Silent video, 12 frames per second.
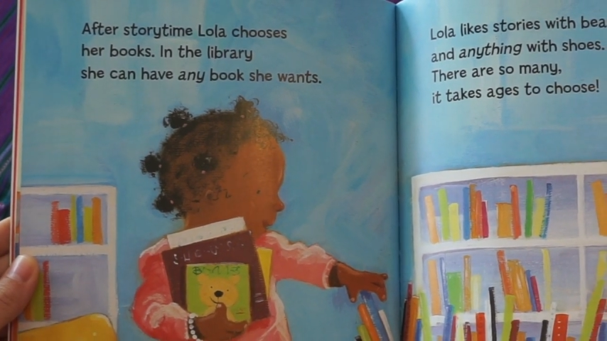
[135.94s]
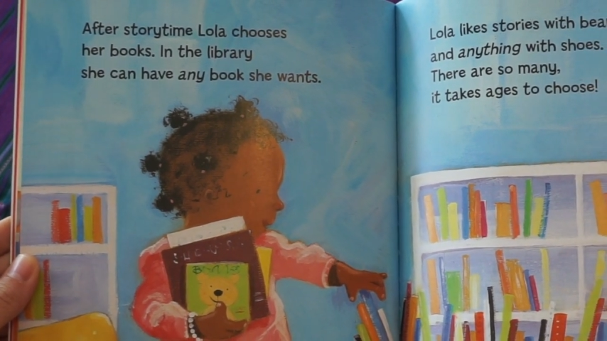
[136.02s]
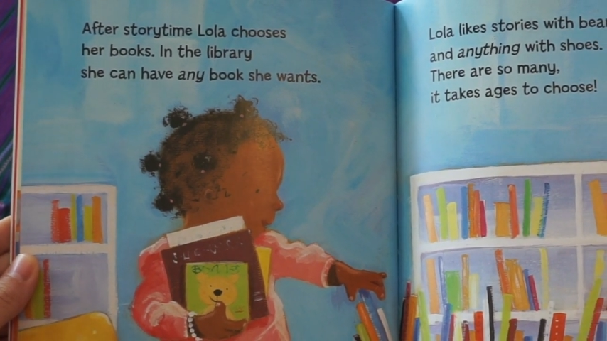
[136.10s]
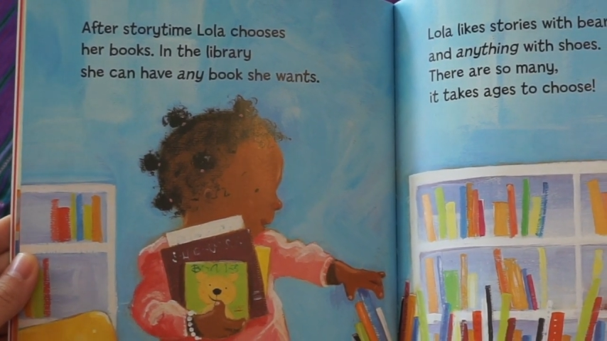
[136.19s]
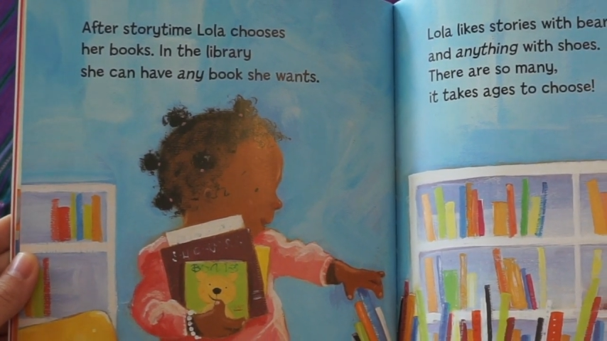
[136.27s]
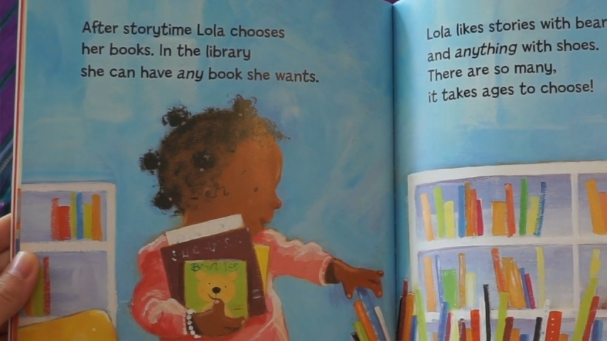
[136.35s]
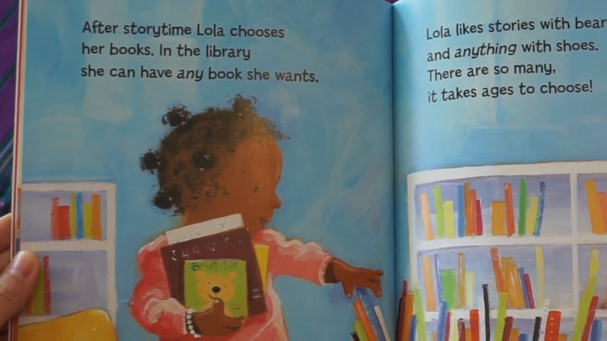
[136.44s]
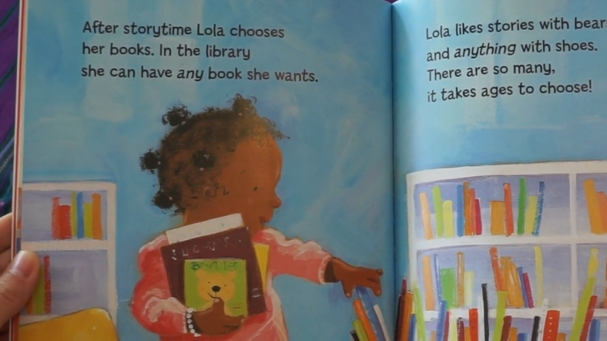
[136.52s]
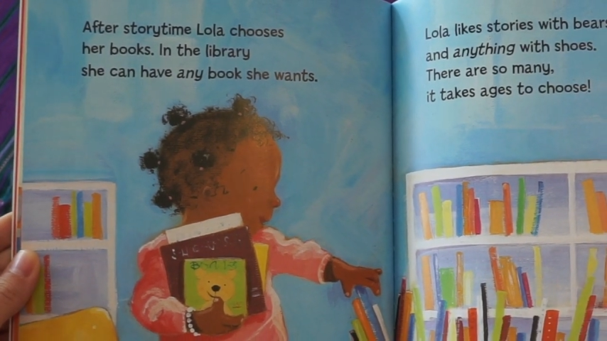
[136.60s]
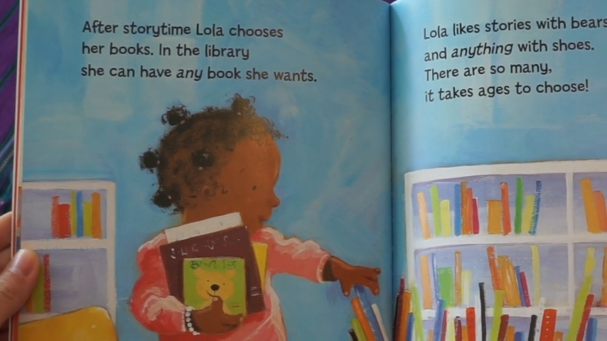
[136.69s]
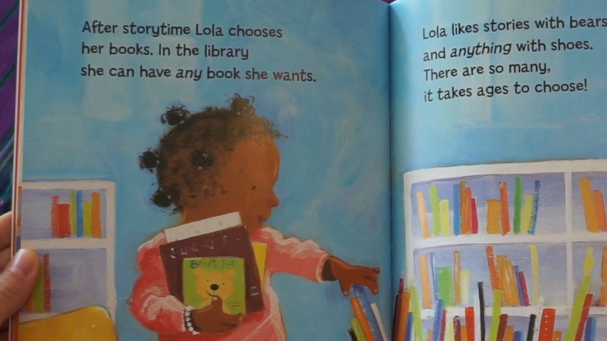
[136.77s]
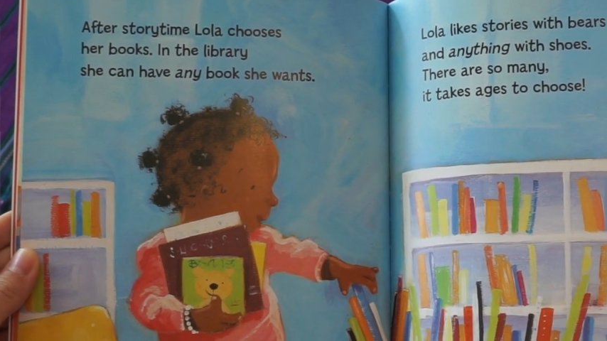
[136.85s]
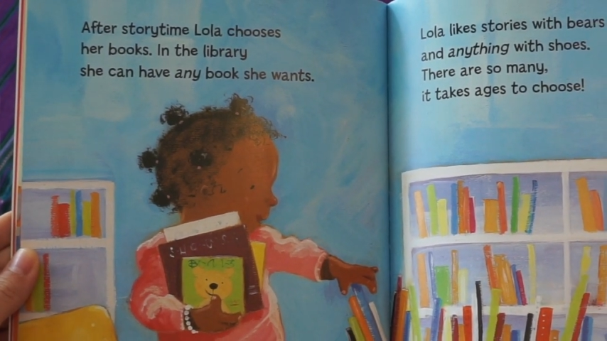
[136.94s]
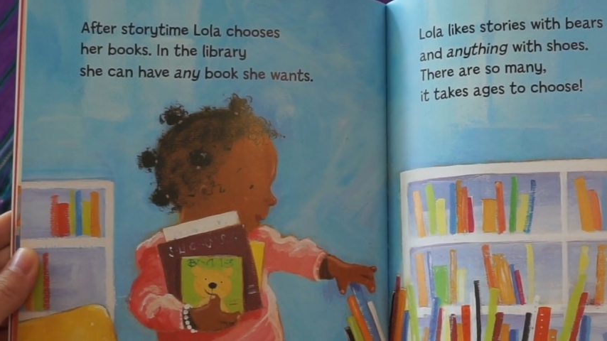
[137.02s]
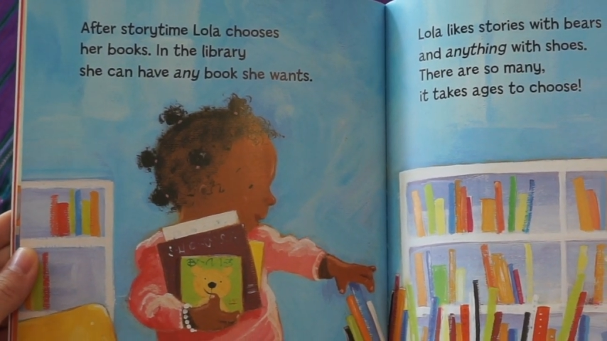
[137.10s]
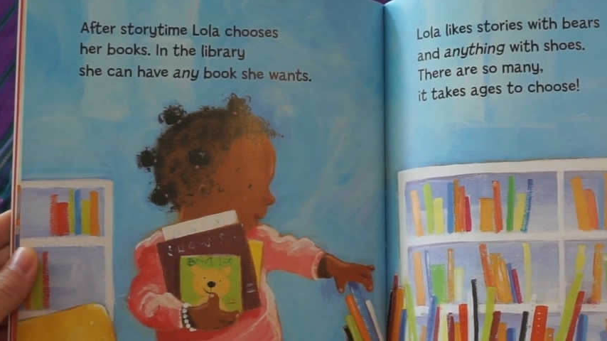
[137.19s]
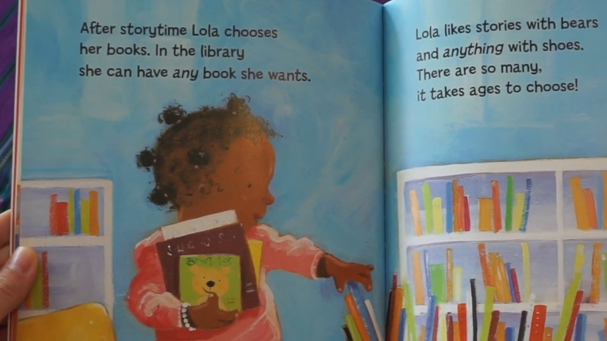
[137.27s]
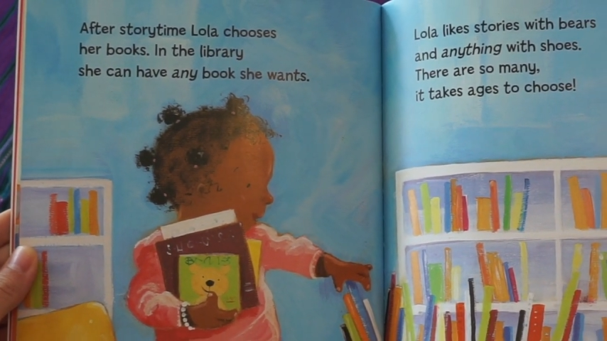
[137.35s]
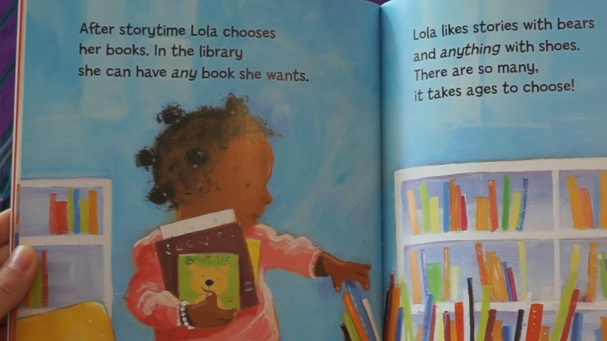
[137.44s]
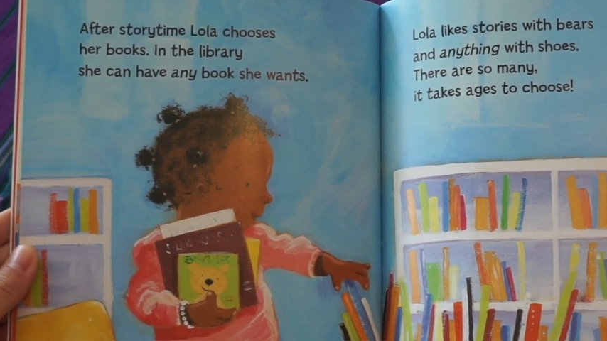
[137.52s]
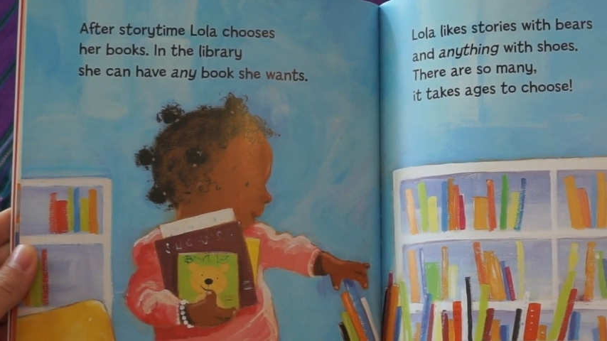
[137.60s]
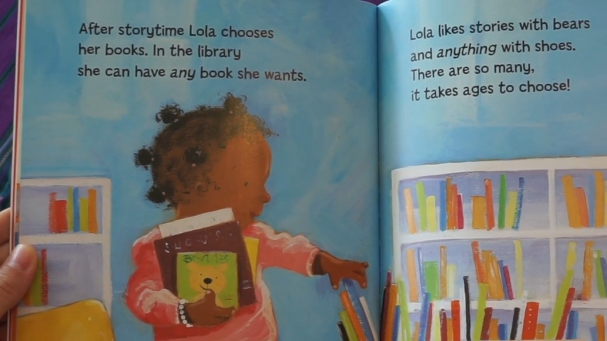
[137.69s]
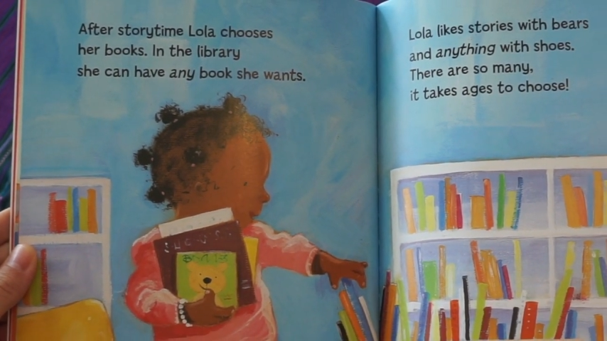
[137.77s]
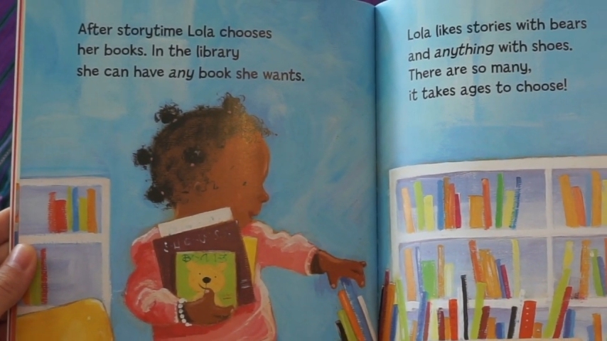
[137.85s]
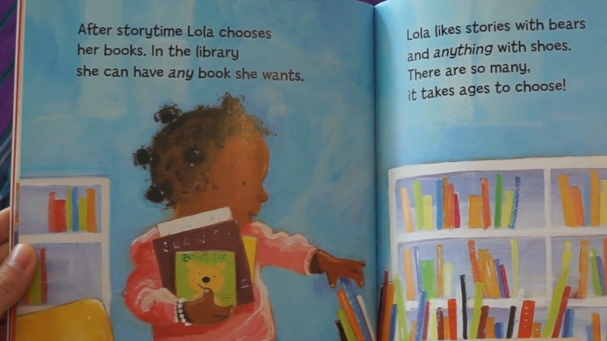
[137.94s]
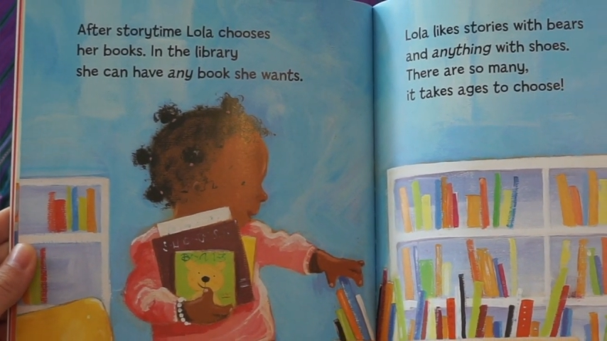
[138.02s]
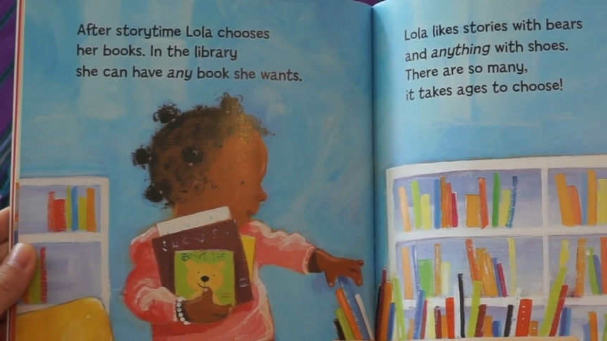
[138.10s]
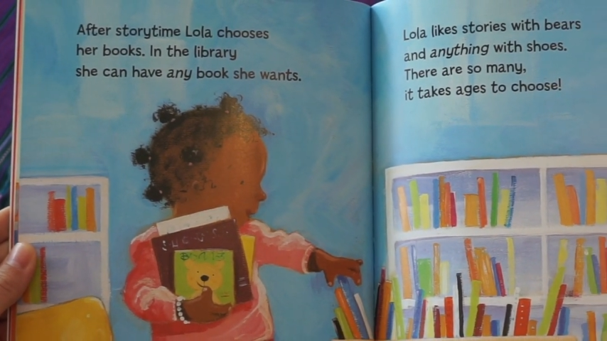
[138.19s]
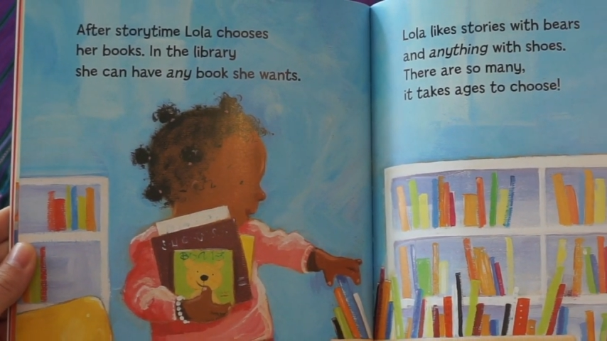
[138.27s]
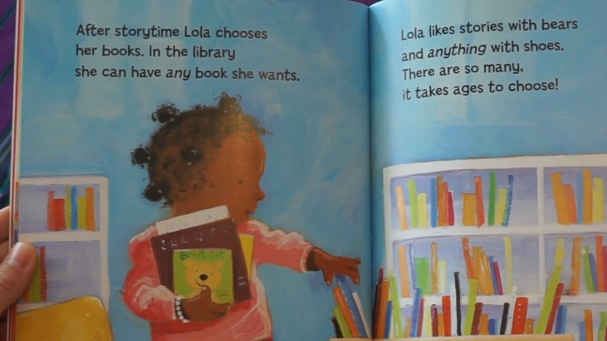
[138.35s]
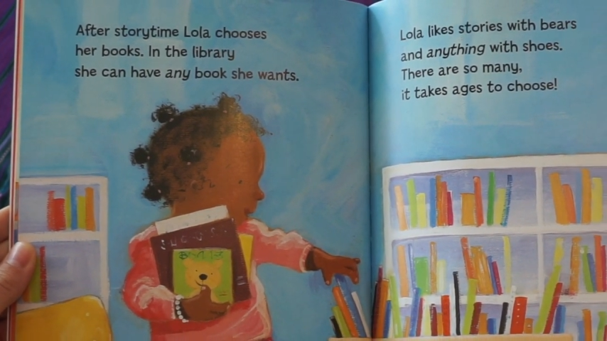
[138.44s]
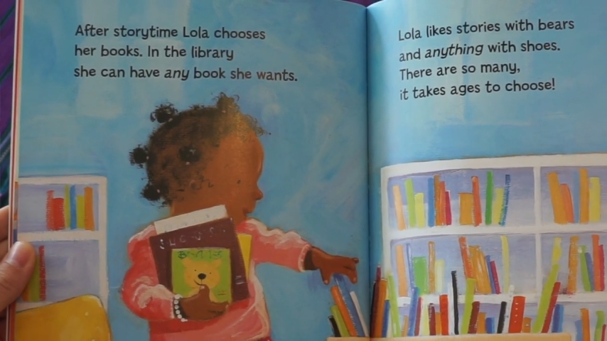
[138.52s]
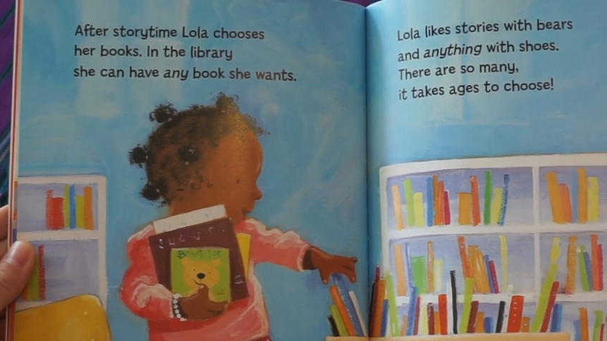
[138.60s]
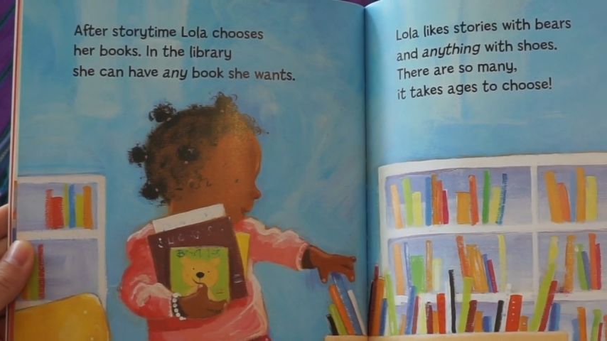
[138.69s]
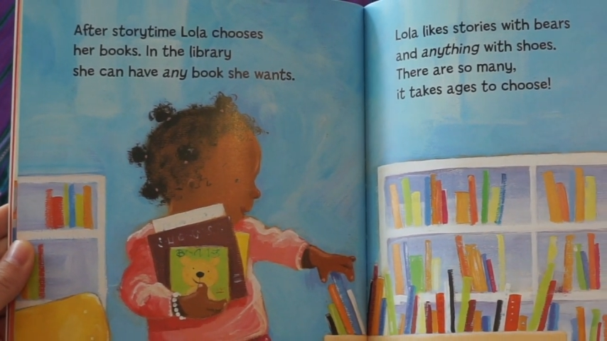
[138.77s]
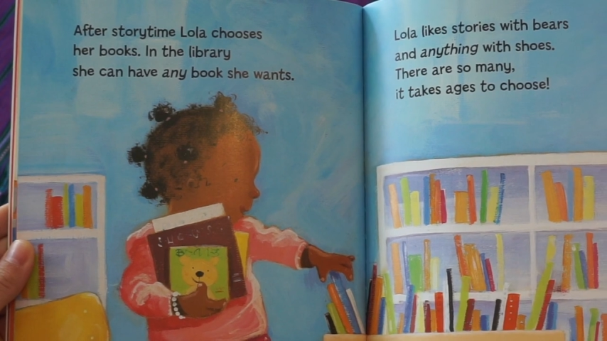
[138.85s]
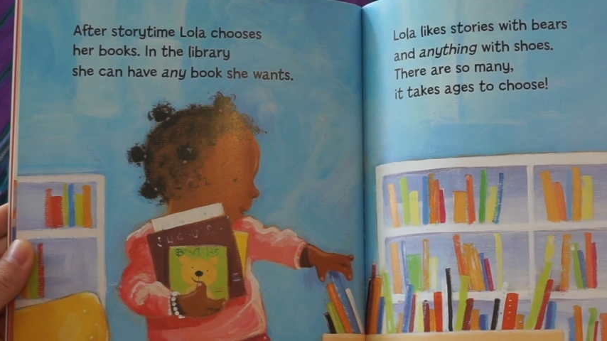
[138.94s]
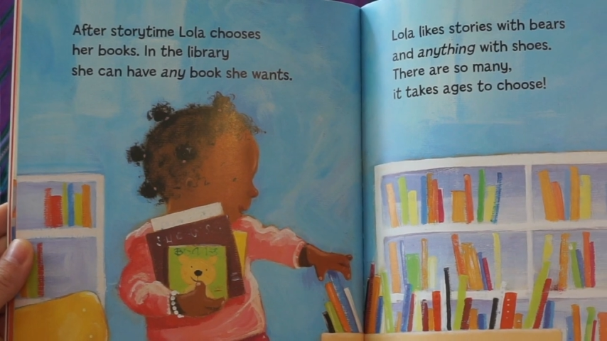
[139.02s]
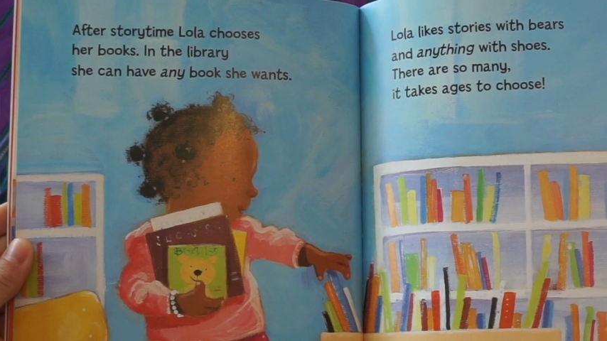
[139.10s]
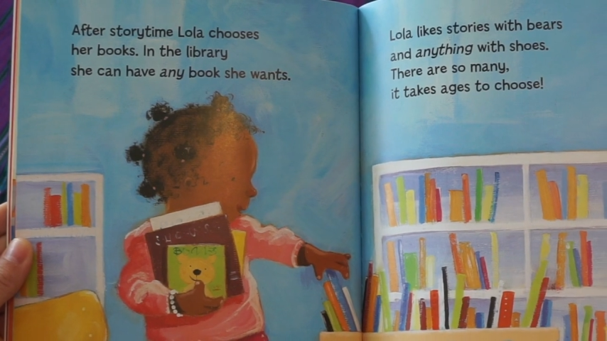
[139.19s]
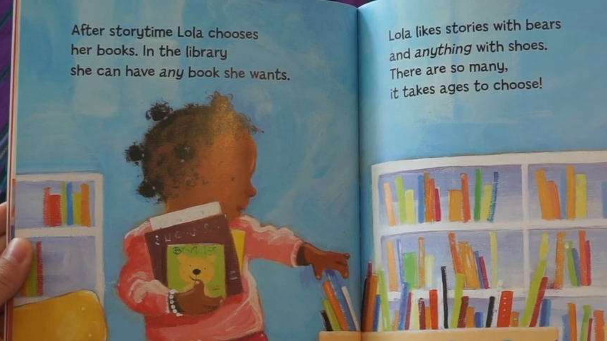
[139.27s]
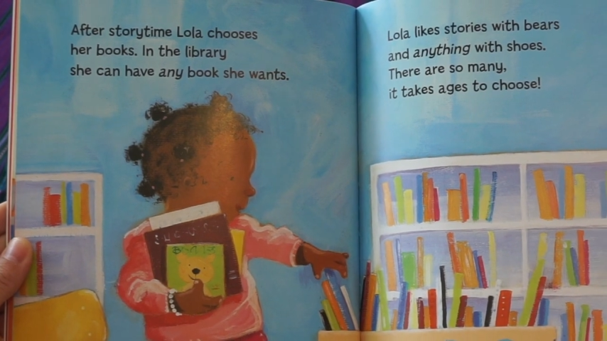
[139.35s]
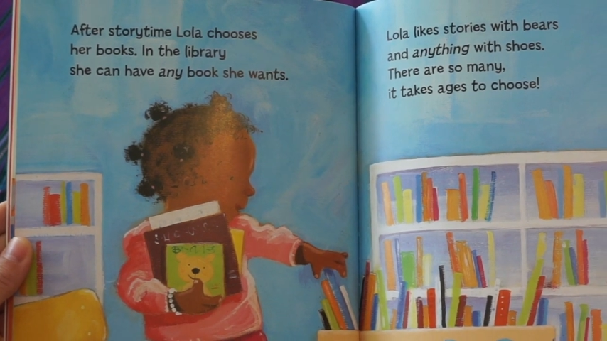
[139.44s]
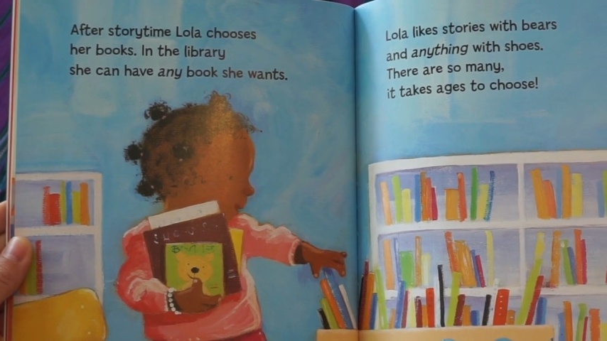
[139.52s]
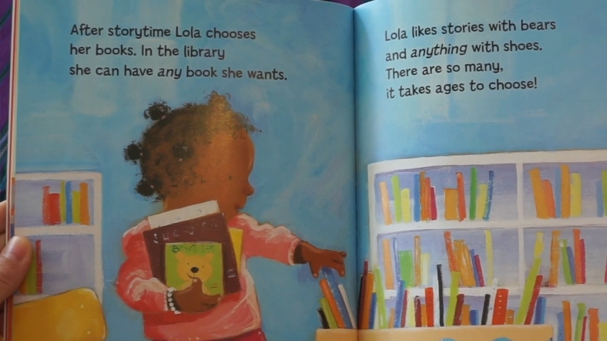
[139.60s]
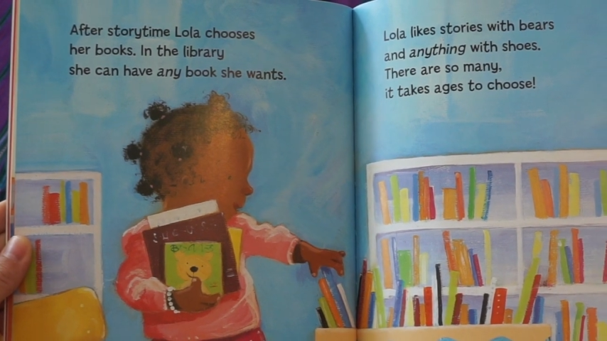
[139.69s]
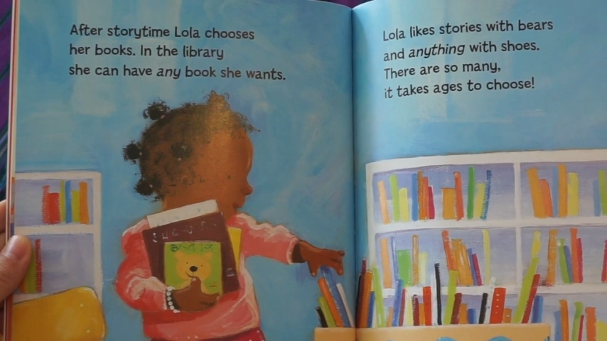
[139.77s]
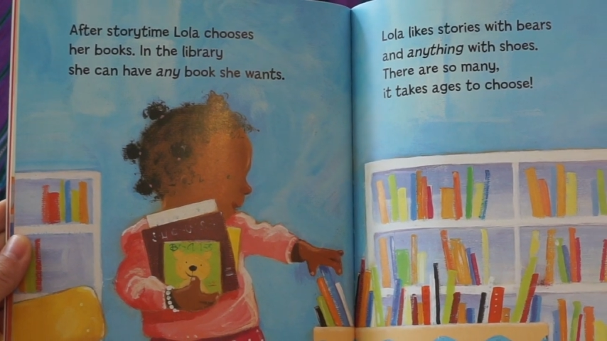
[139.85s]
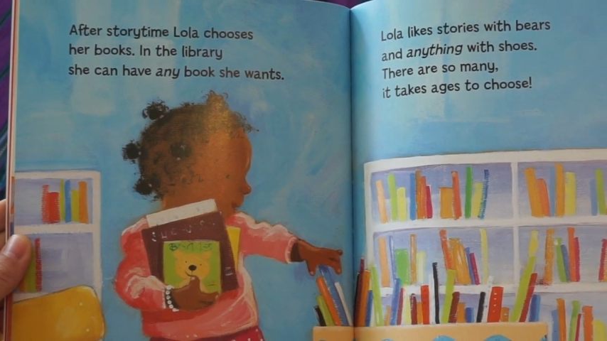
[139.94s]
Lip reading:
[unreadable: no face in view]